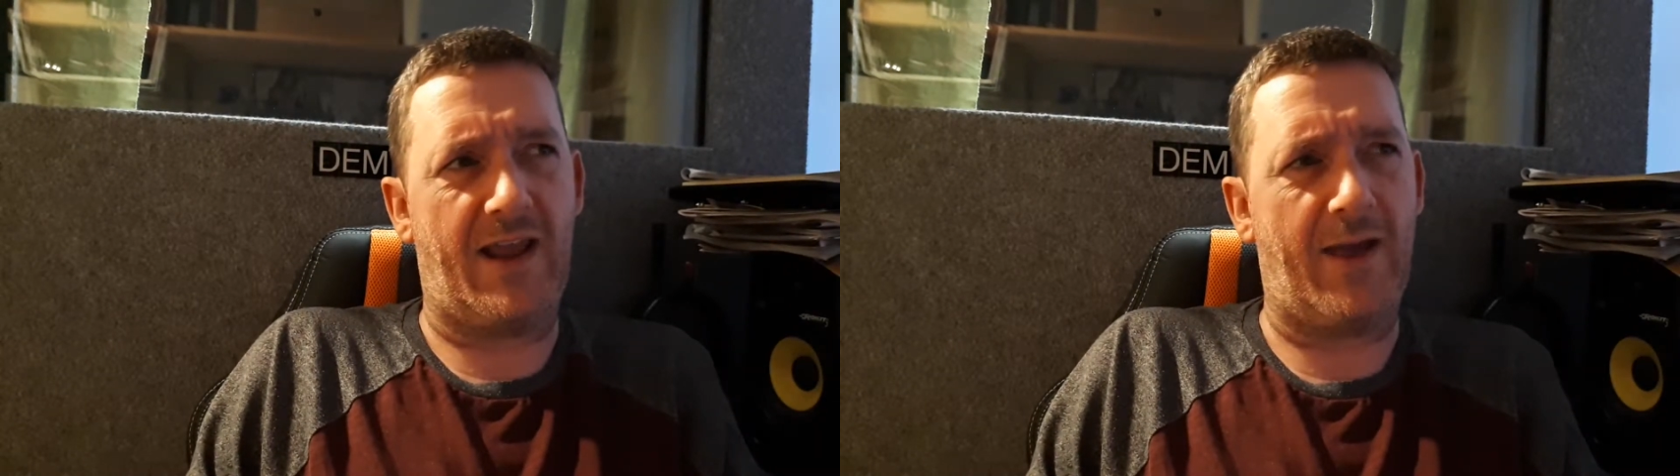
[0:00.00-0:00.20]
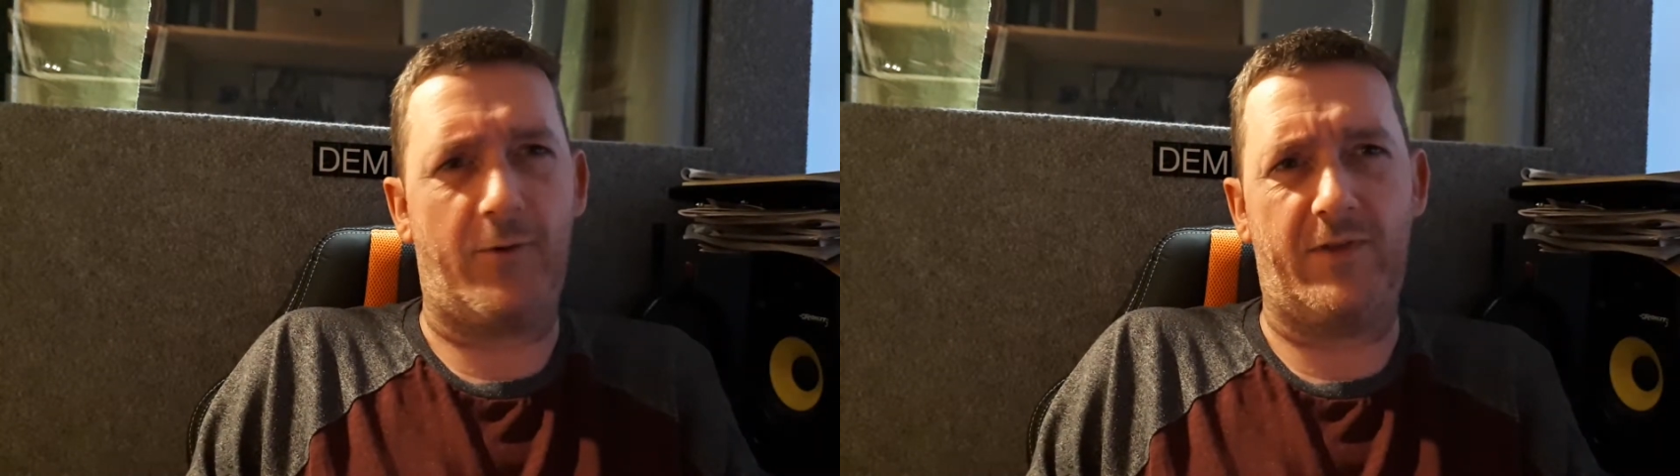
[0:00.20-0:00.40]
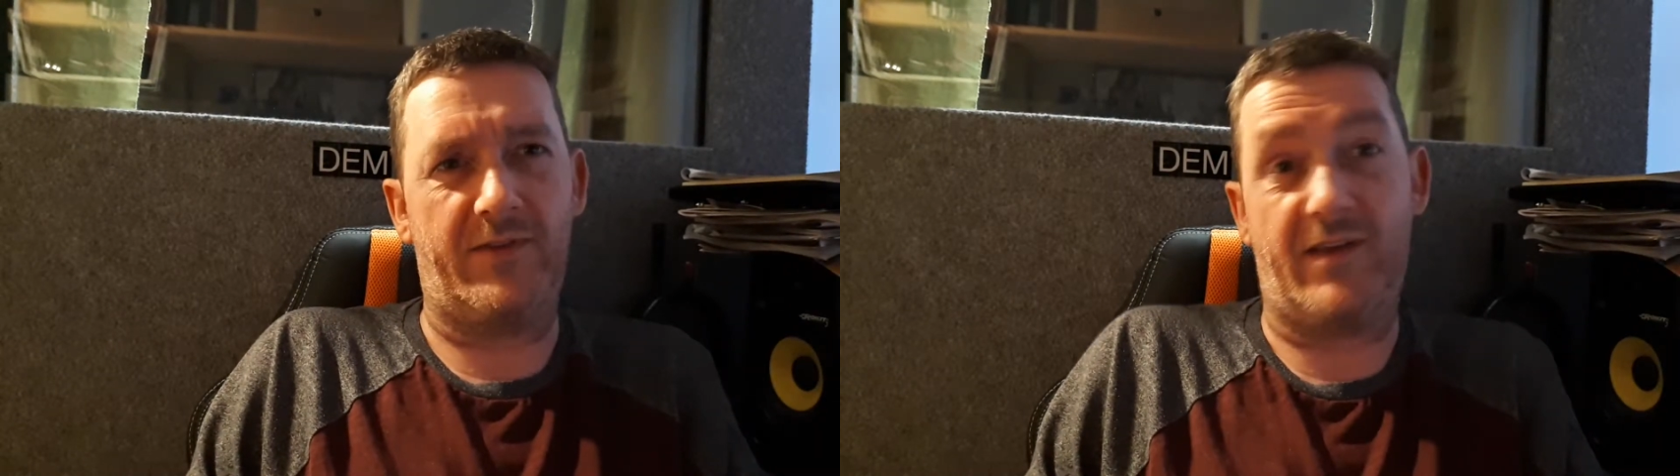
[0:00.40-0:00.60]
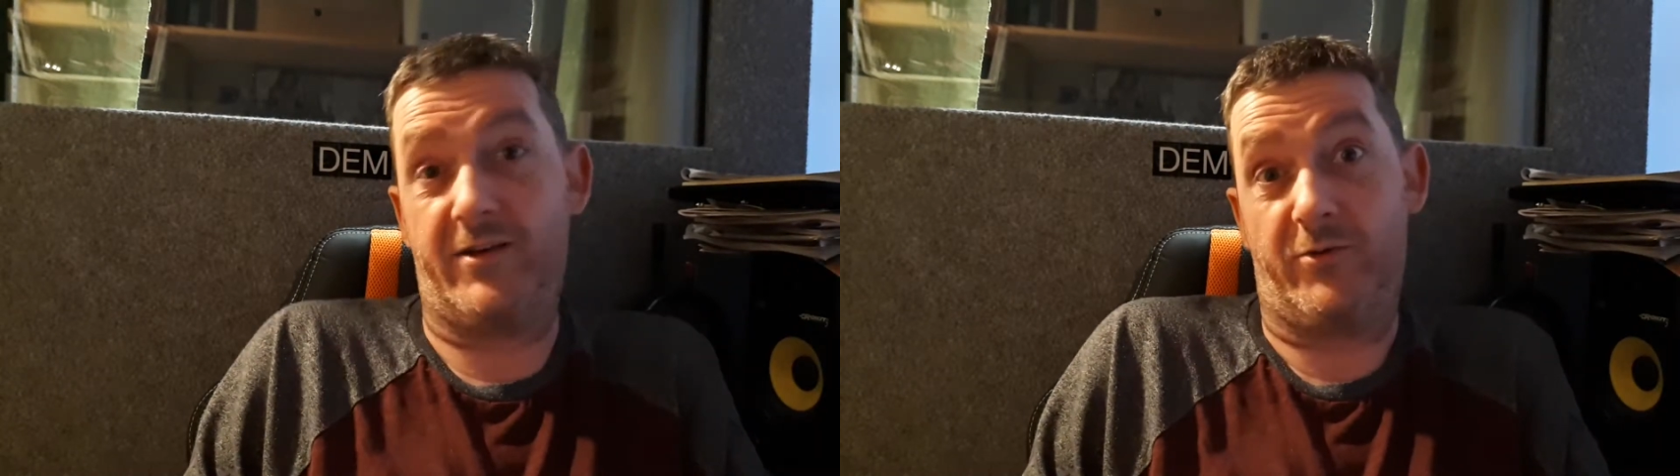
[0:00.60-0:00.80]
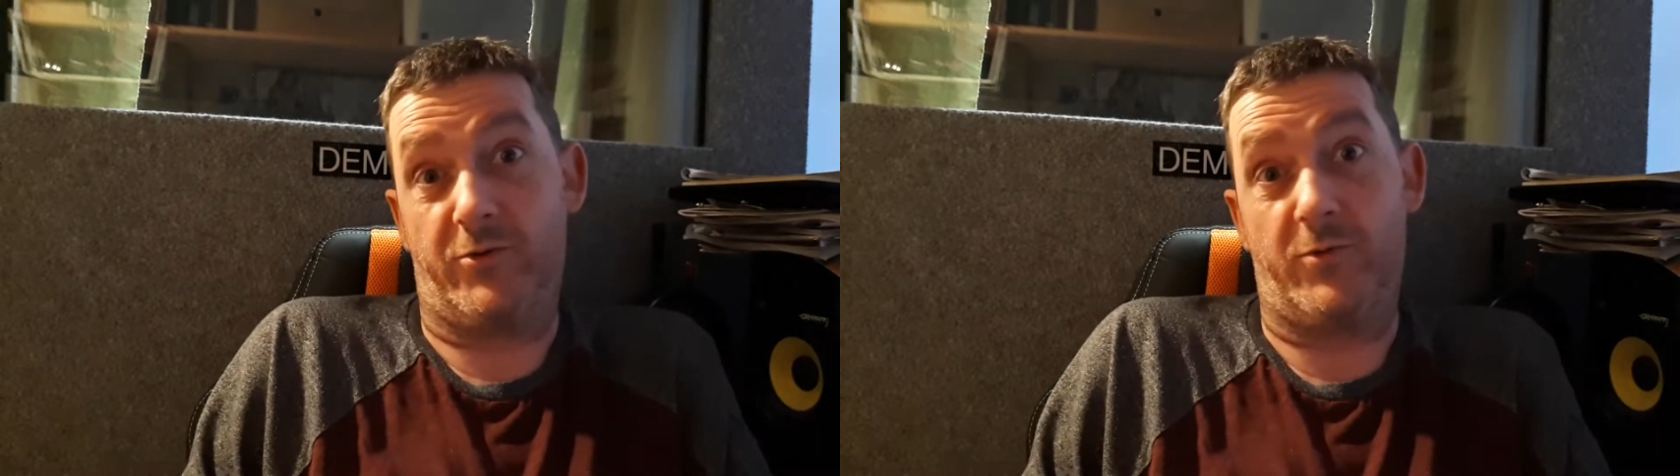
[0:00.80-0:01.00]
out in this. I
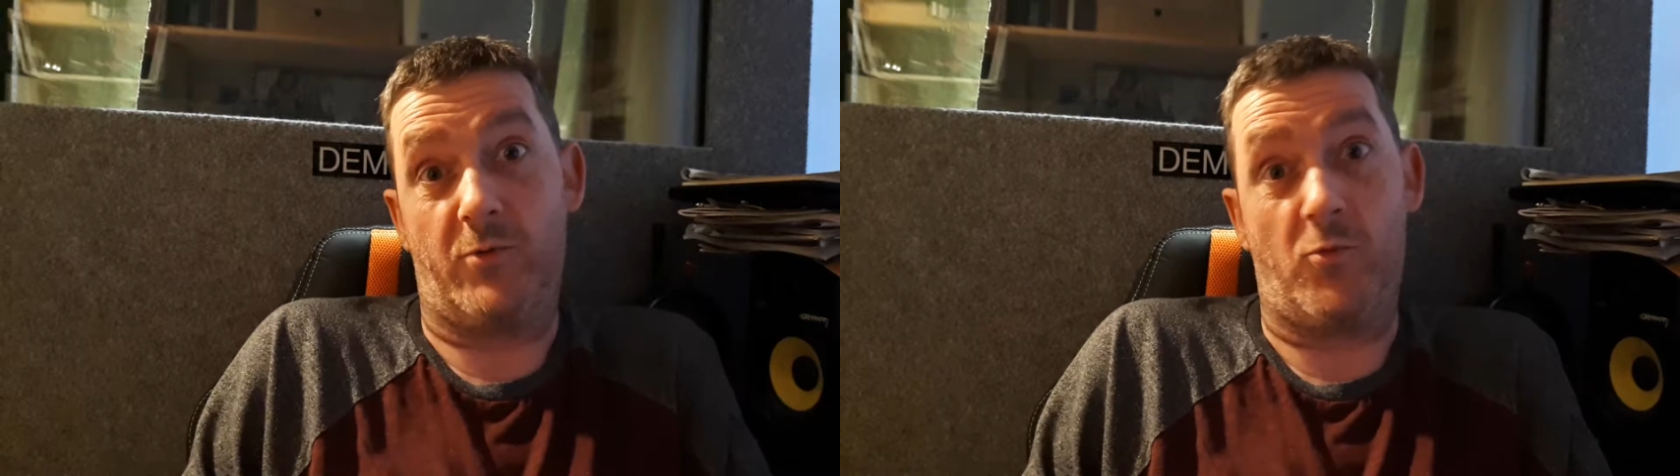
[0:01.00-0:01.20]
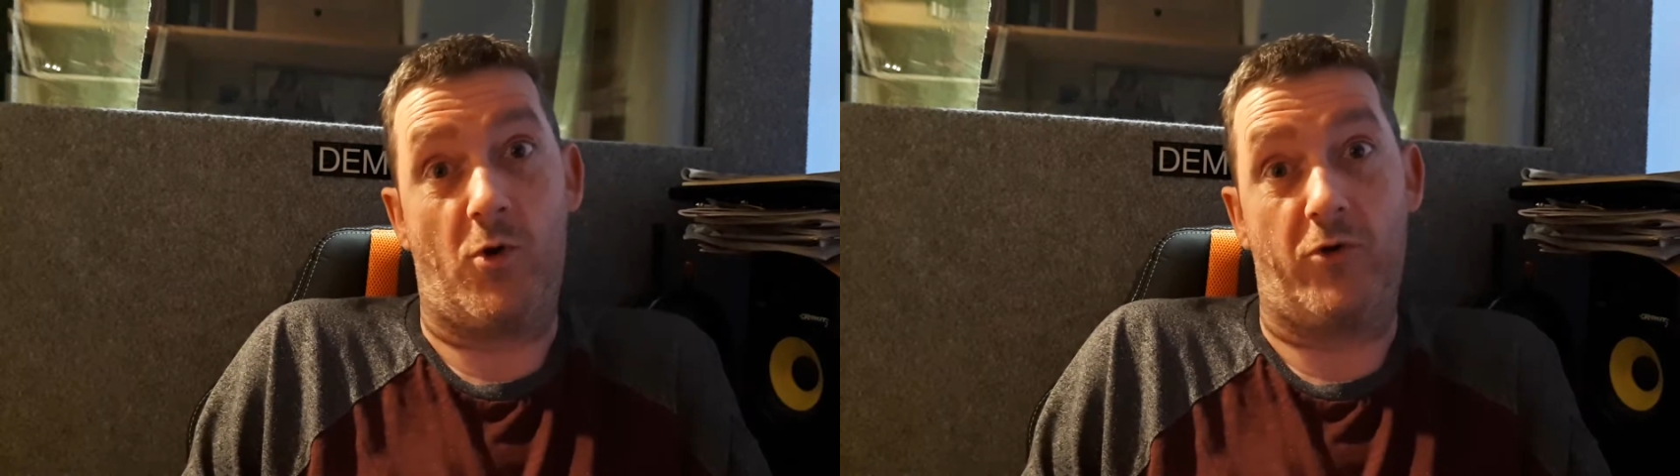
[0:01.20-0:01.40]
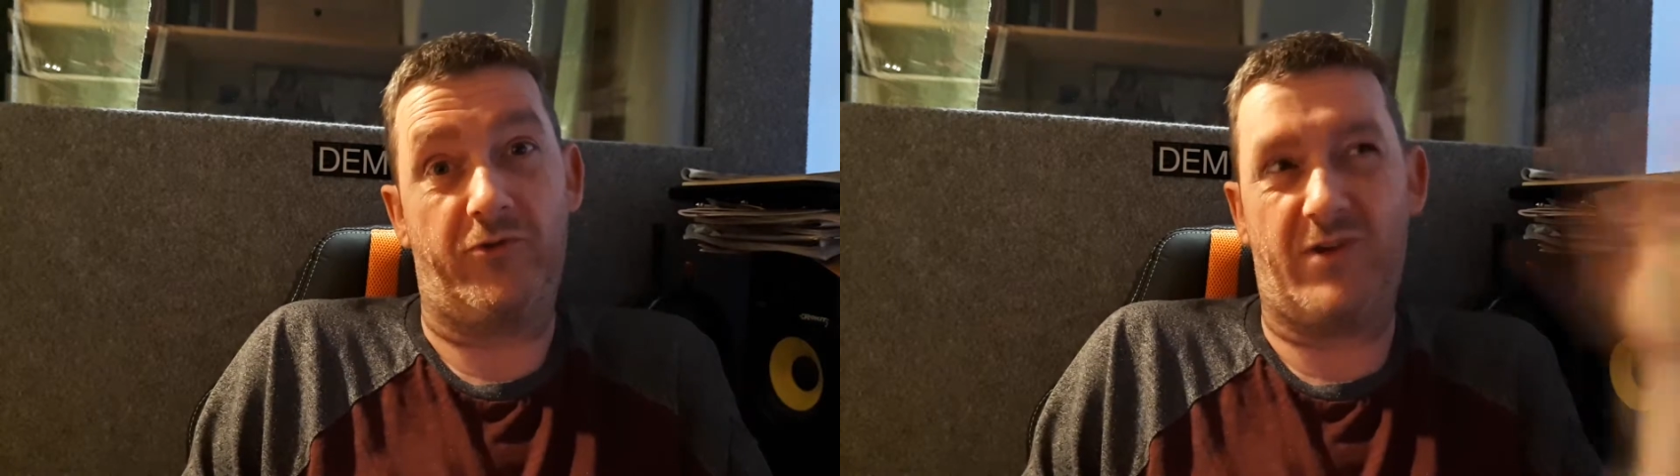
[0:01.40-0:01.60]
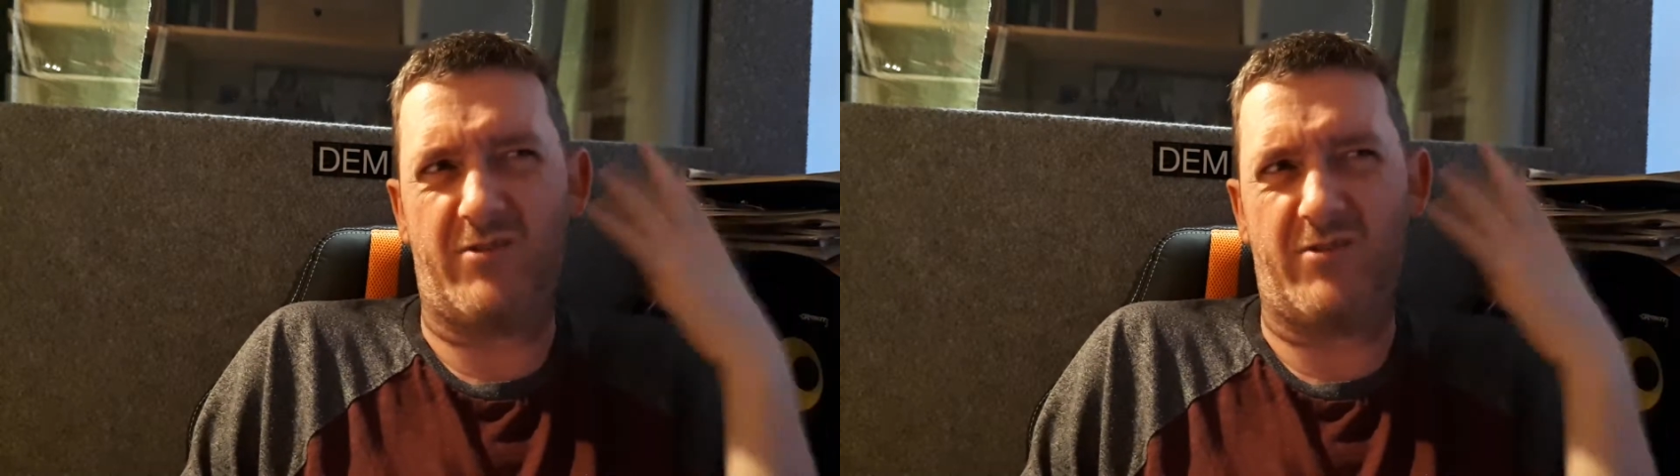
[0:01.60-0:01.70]
don't know who it was.